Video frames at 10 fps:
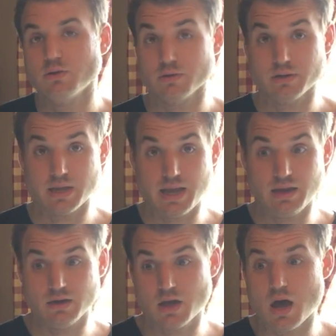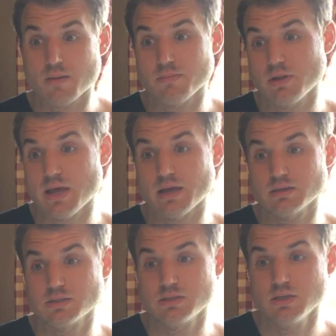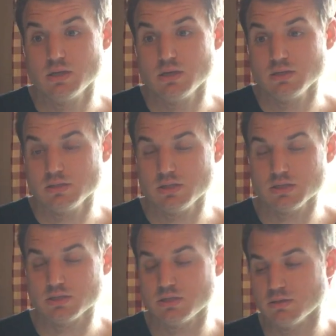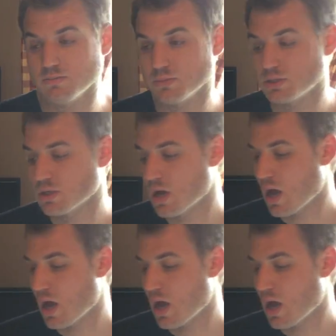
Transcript: create complex systems.